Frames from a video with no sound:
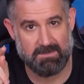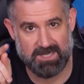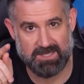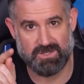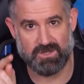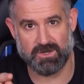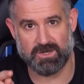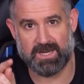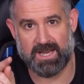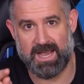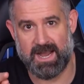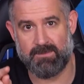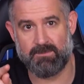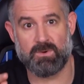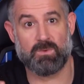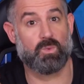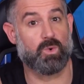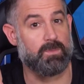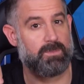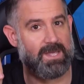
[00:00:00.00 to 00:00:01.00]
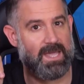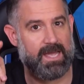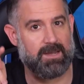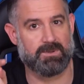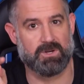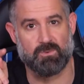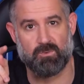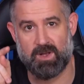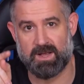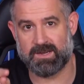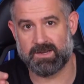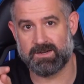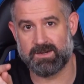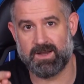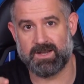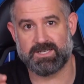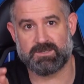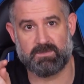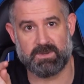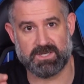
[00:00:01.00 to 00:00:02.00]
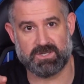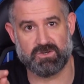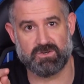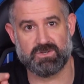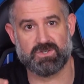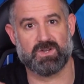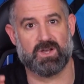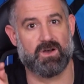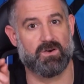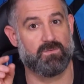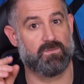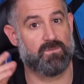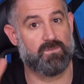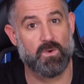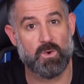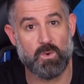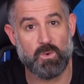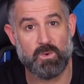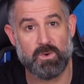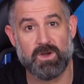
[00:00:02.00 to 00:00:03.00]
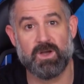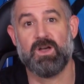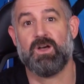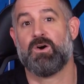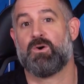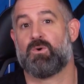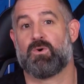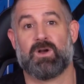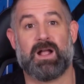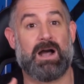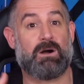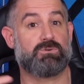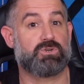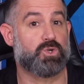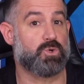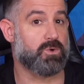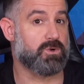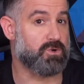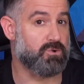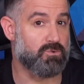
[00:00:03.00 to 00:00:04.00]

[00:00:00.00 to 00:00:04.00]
means your camera will be able to recognize pictures of food or outdoor